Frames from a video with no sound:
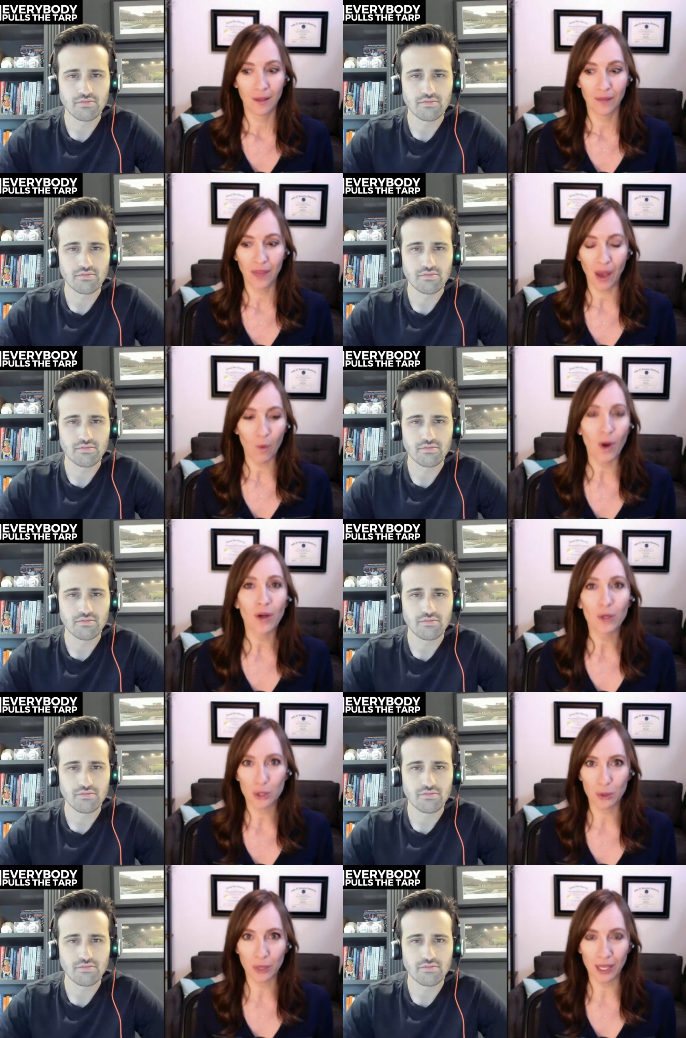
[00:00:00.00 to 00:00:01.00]
Speaker 1: that one
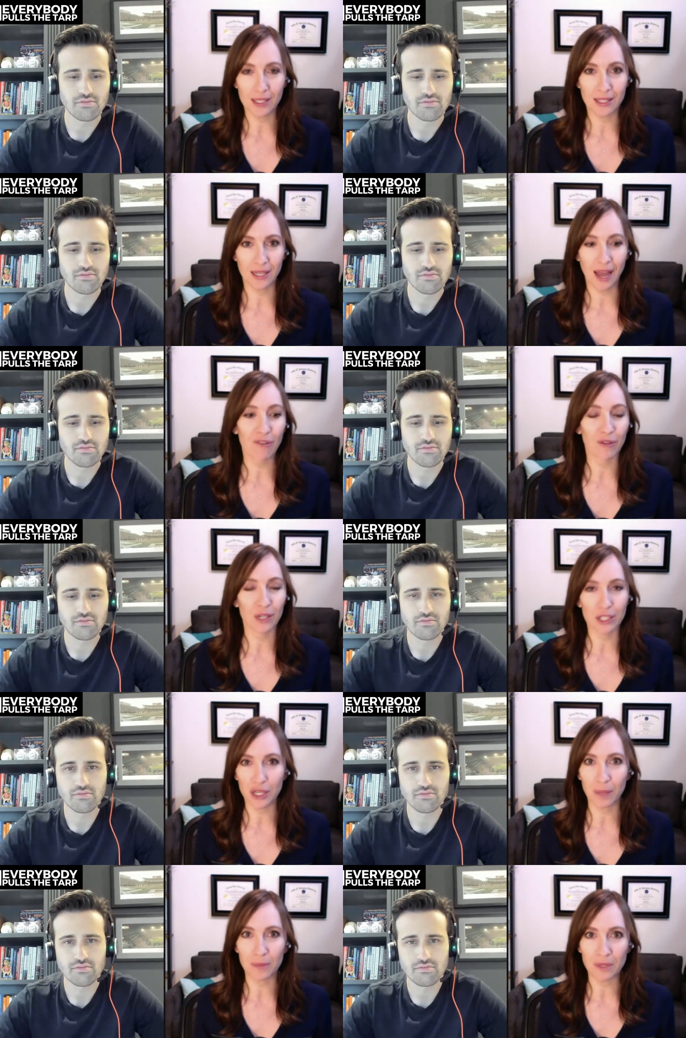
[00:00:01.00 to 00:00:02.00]
or two kids in every
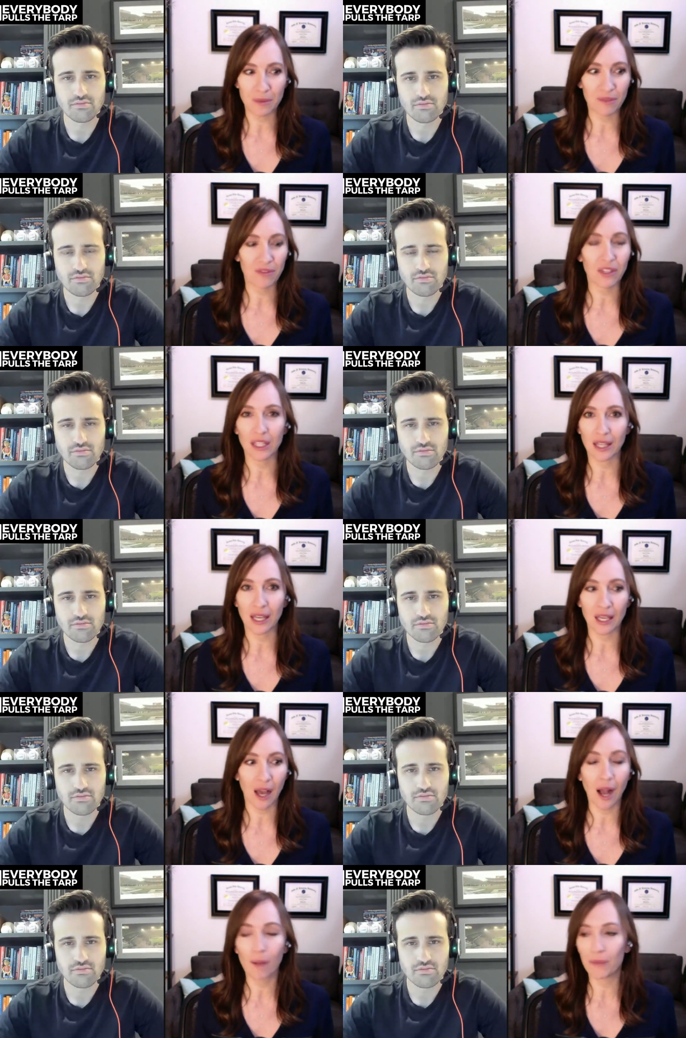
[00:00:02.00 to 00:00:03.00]
gym to be feeling
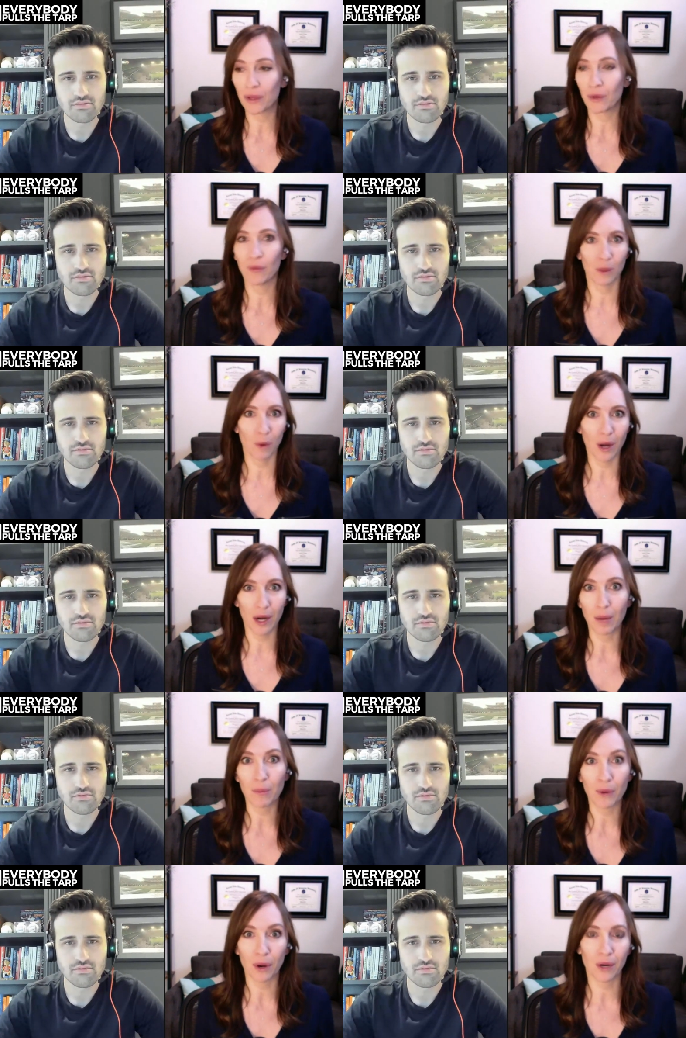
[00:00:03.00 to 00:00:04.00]
like I'm the only one and
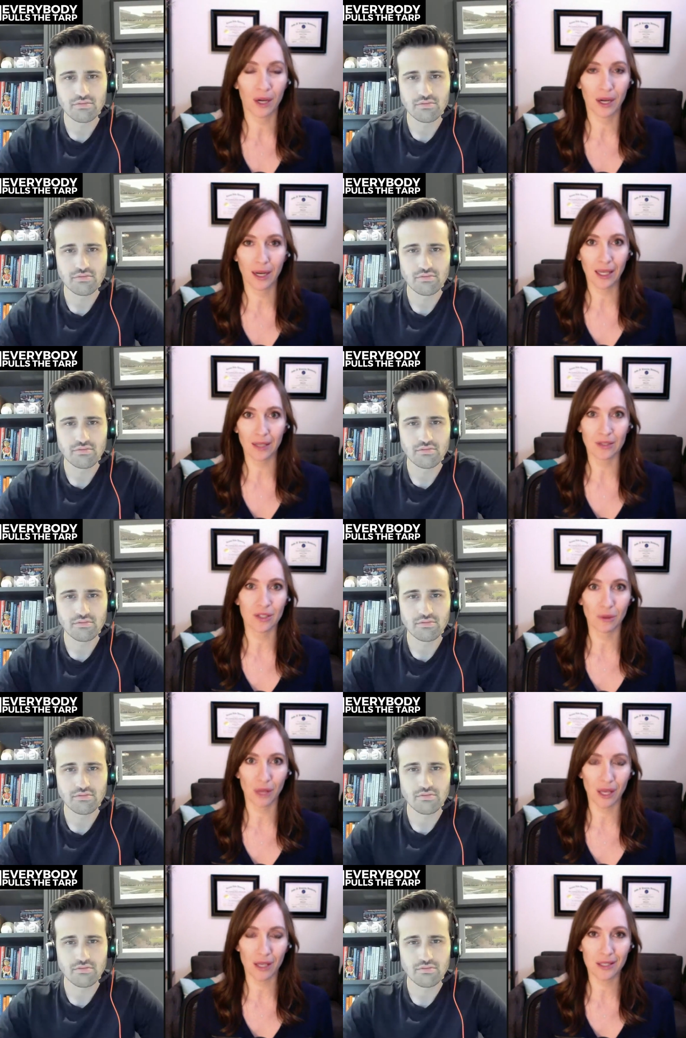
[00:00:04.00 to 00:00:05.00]
I'm broken and I can't
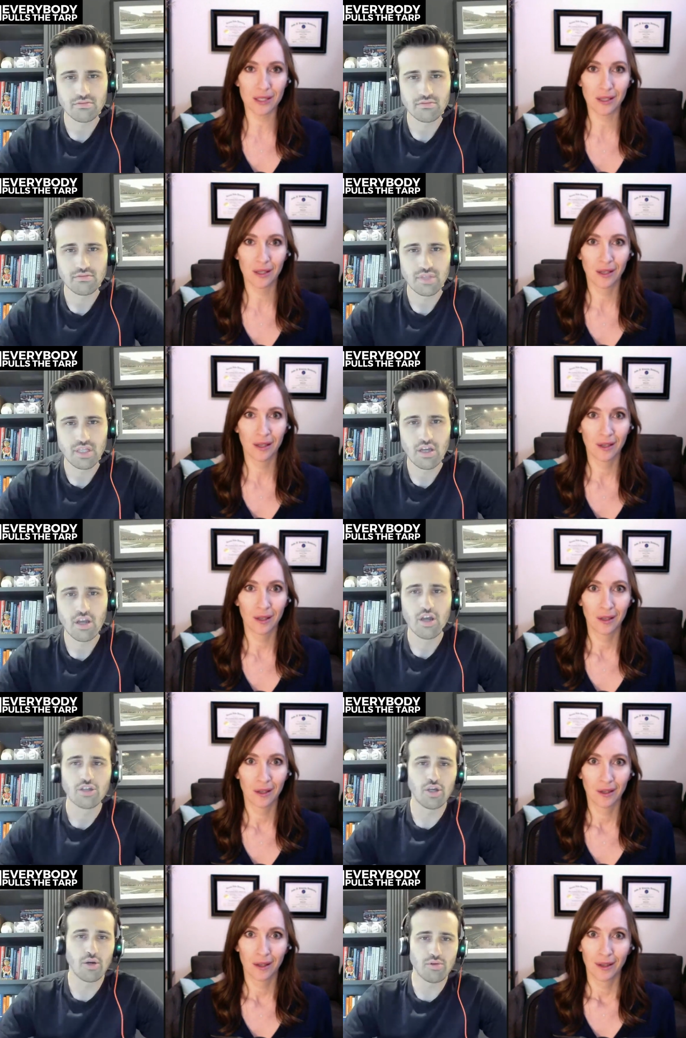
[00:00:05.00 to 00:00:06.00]
do this.
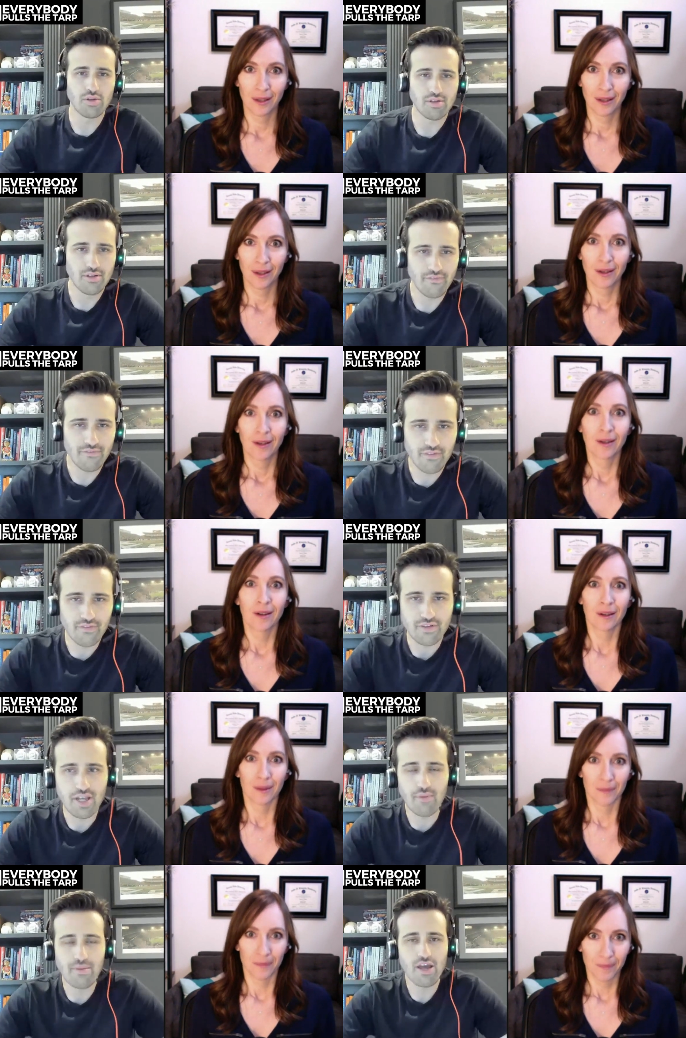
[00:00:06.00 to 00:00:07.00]
Speaker 2: So
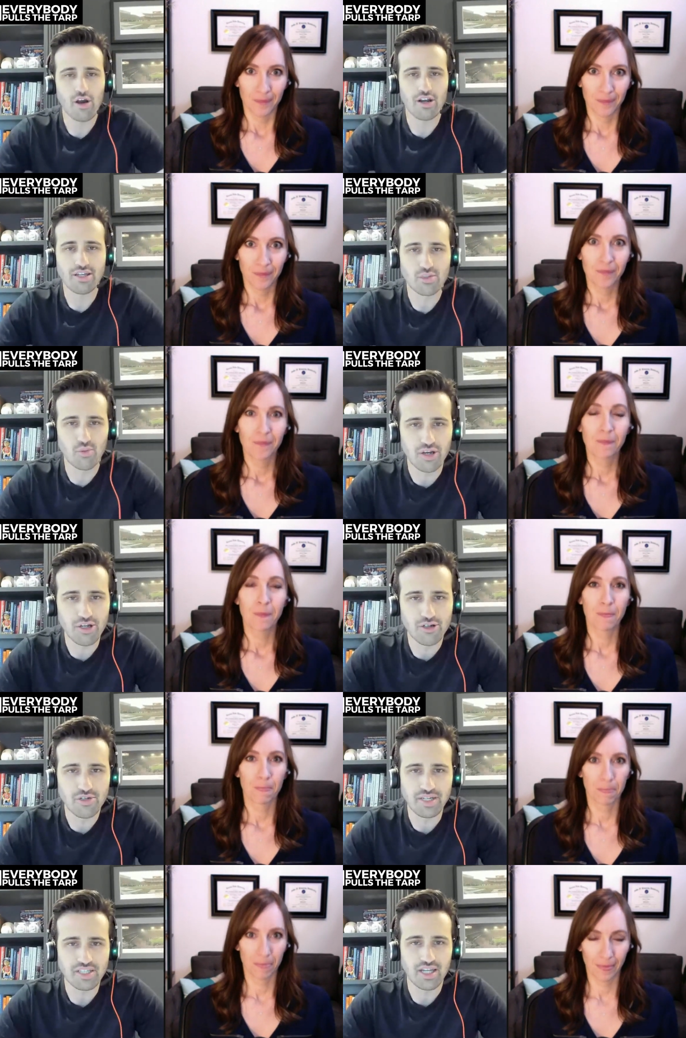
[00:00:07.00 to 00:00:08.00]
tell my audience what you're
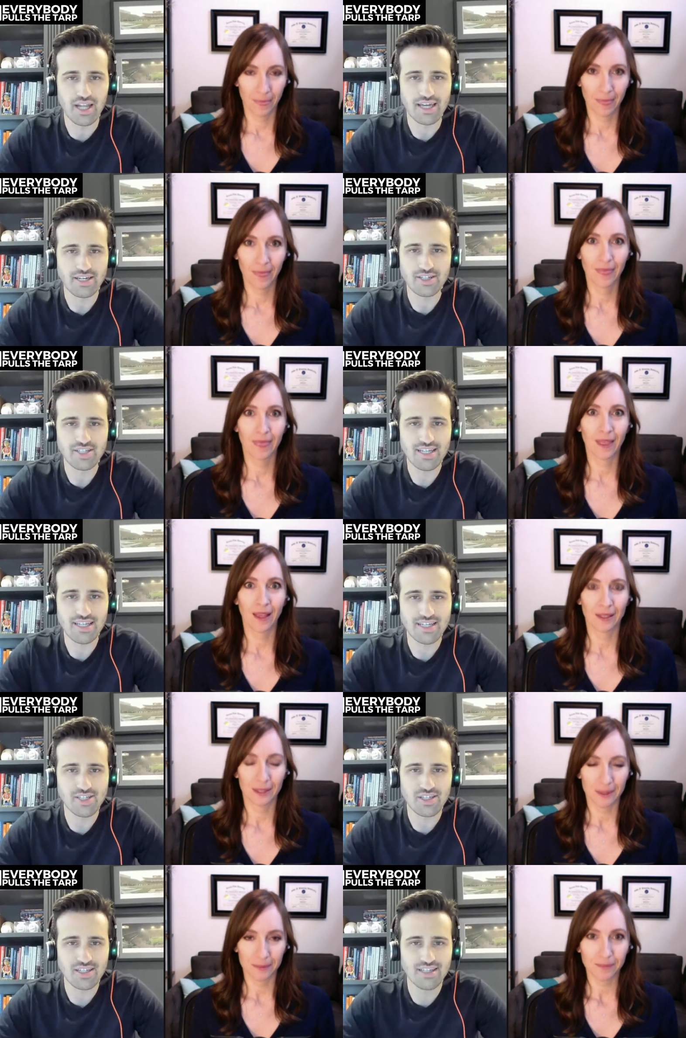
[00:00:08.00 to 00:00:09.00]
doing today because it
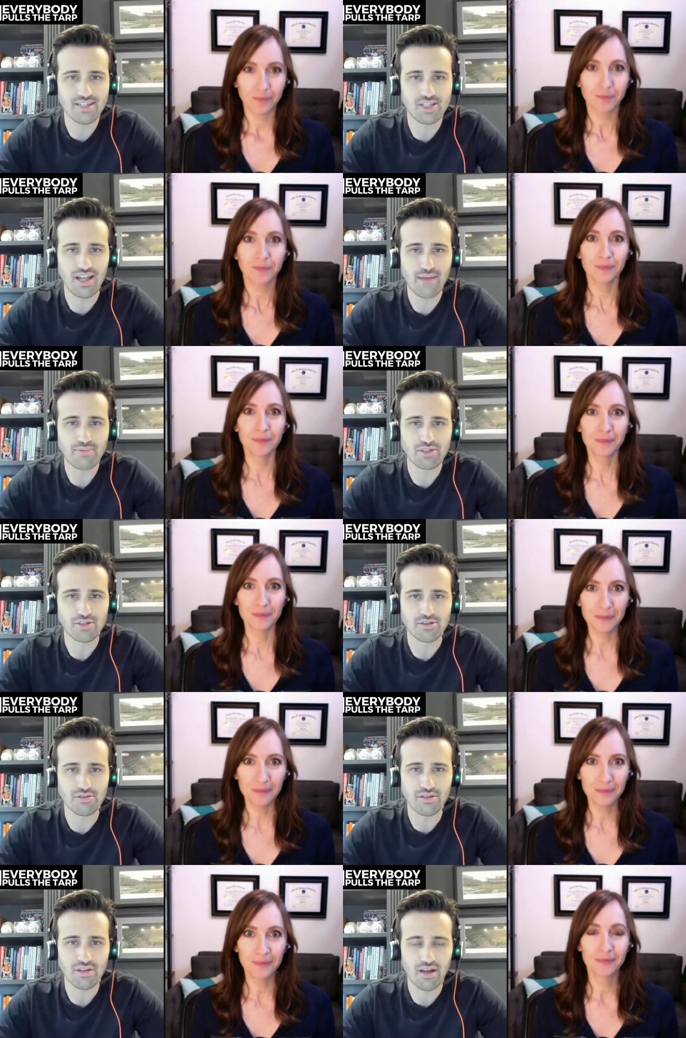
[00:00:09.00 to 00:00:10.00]
is is an
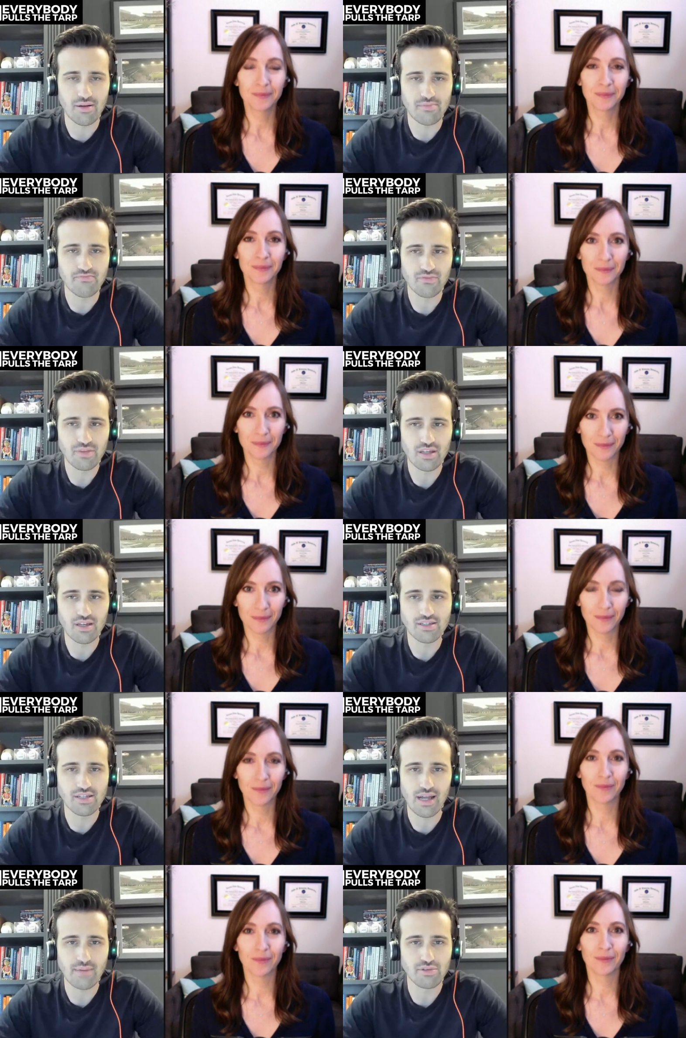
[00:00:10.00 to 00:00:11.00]
absolute um,
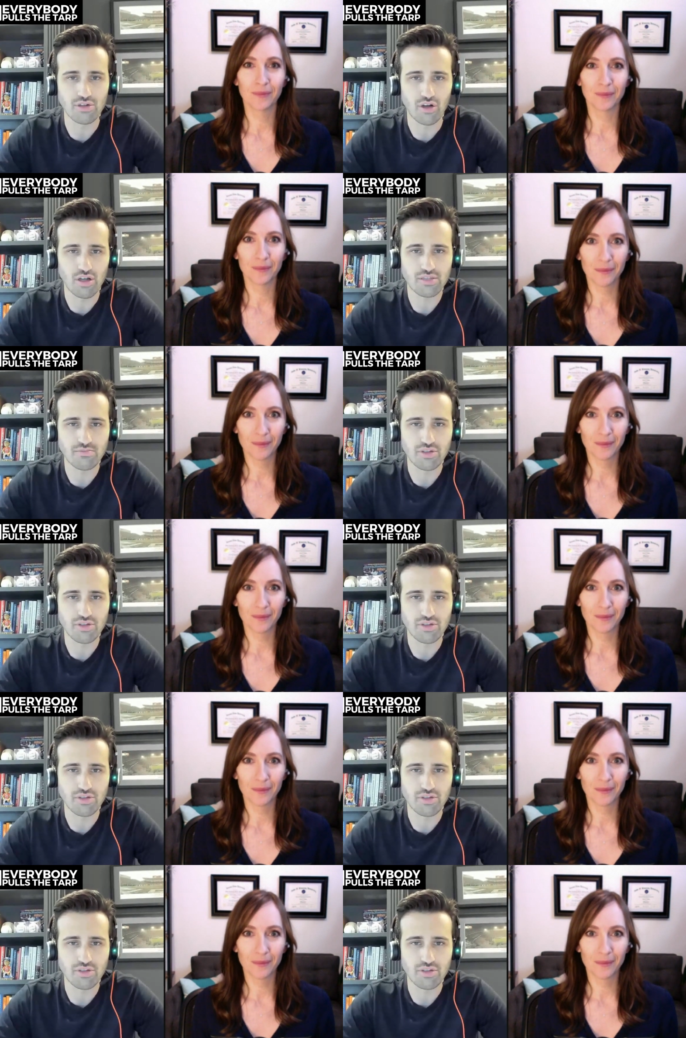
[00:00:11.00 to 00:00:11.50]
it's an absolute awesome